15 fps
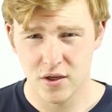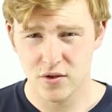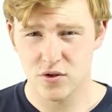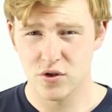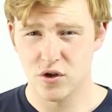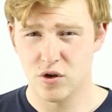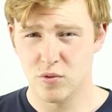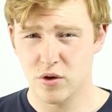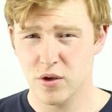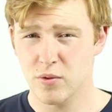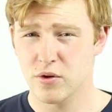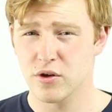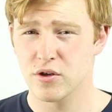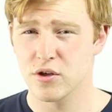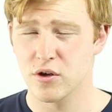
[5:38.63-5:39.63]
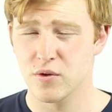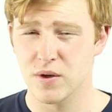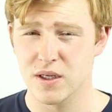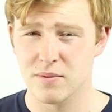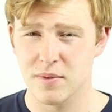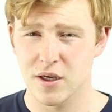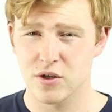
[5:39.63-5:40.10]
So what you want to do
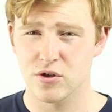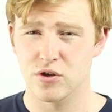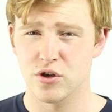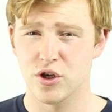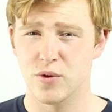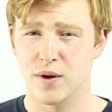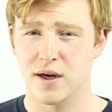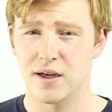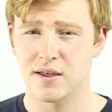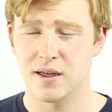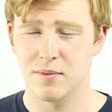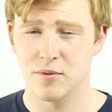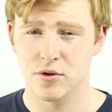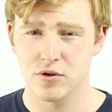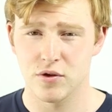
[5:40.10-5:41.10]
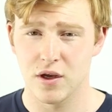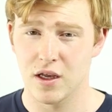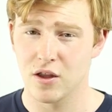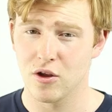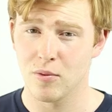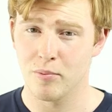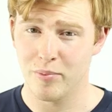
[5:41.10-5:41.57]
is make sure you are
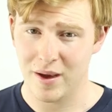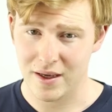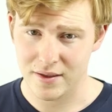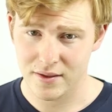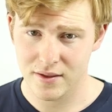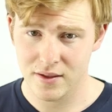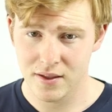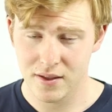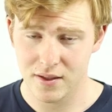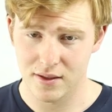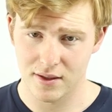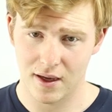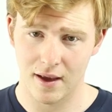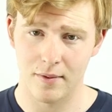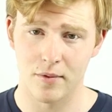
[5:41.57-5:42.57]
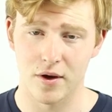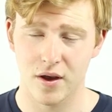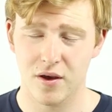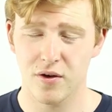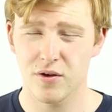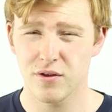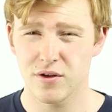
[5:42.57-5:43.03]
demonstrating your best design
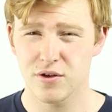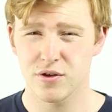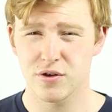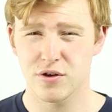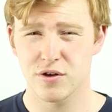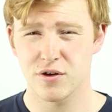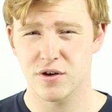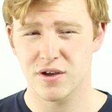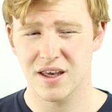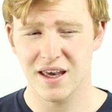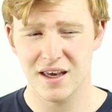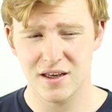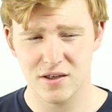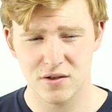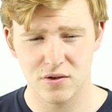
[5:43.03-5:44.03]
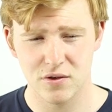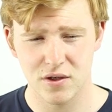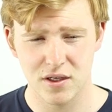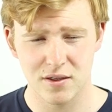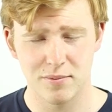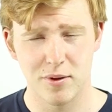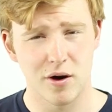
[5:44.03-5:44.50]
work. Only show case
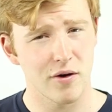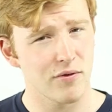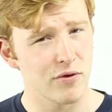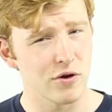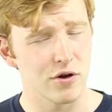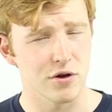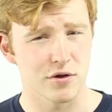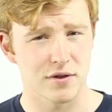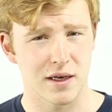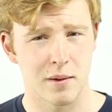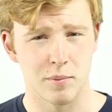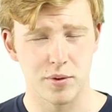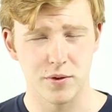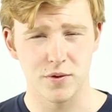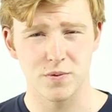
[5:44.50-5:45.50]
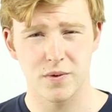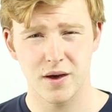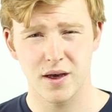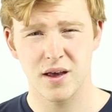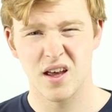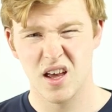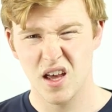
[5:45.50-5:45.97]
studies, portfolio samples
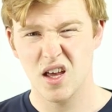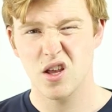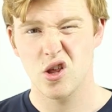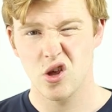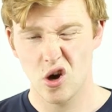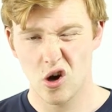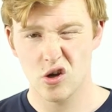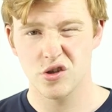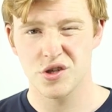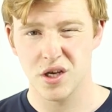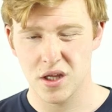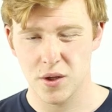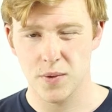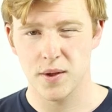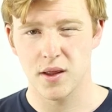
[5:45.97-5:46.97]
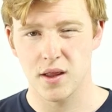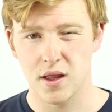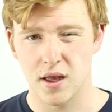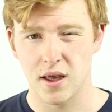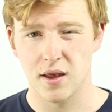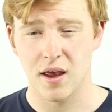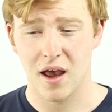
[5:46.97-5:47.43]
where you're
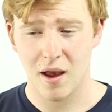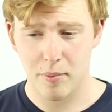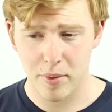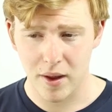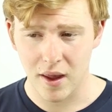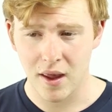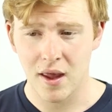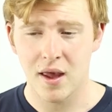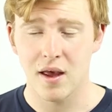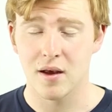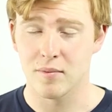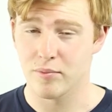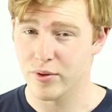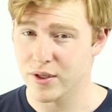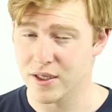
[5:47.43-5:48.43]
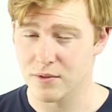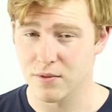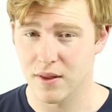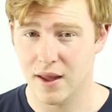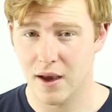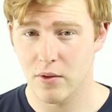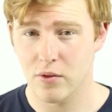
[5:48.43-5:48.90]
genuinely happy and pleased
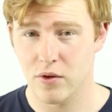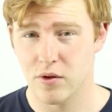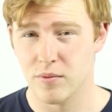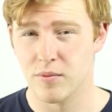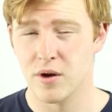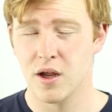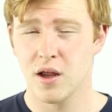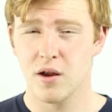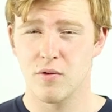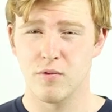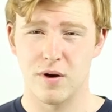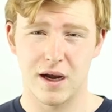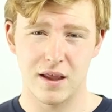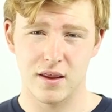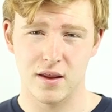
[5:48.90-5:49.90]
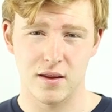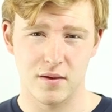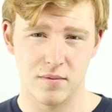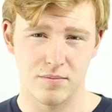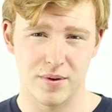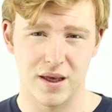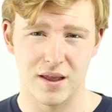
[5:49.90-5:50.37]
with the outcome, rather
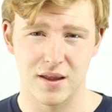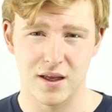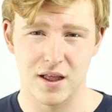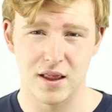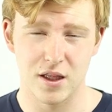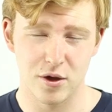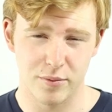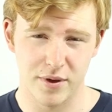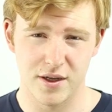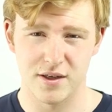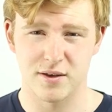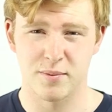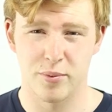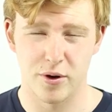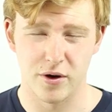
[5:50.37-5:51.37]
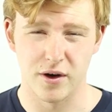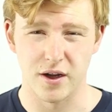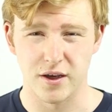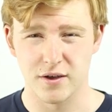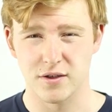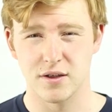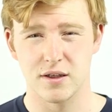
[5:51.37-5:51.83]
than being a little bit disappointed
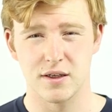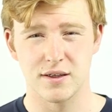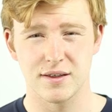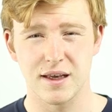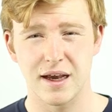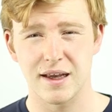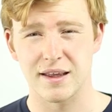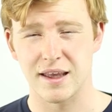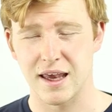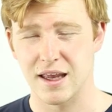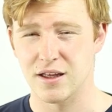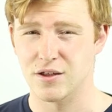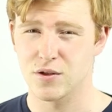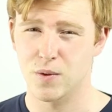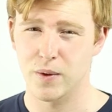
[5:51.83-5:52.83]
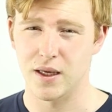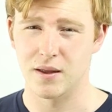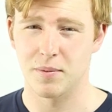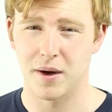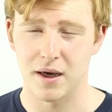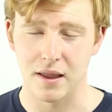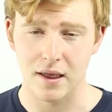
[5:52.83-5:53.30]
because of the design getting
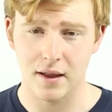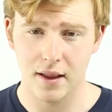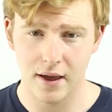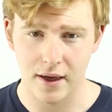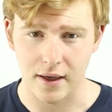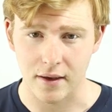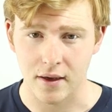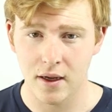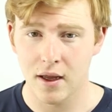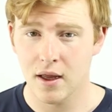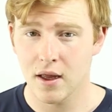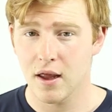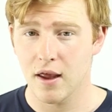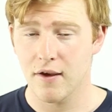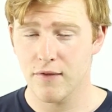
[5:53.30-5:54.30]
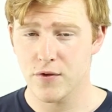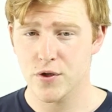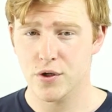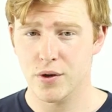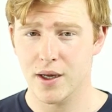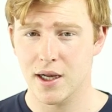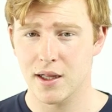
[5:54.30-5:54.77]
tweaked by the client. If you're
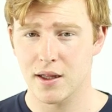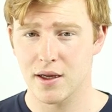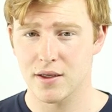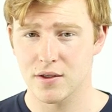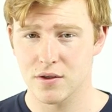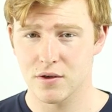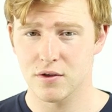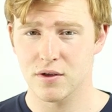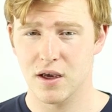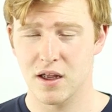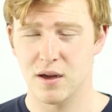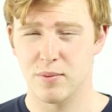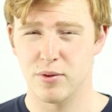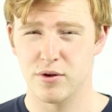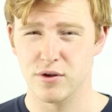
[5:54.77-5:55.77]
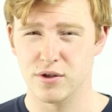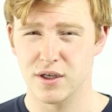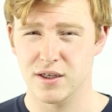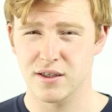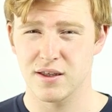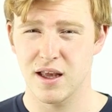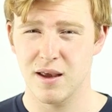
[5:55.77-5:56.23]
showing clients those kind of
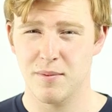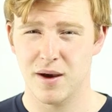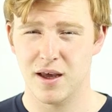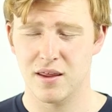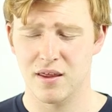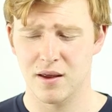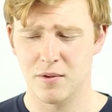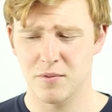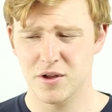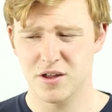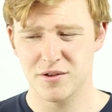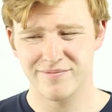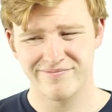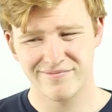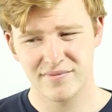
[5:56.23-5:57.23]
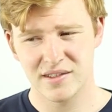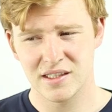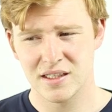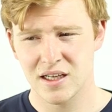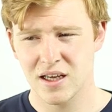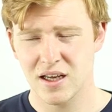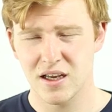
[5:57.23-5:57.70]
projects, they might think, well,
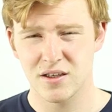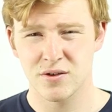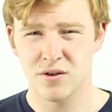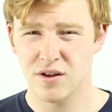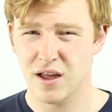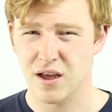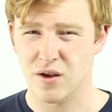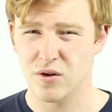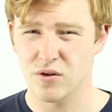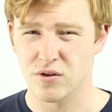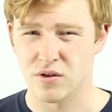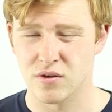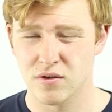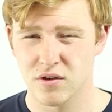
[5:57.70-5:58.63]
it's not that good.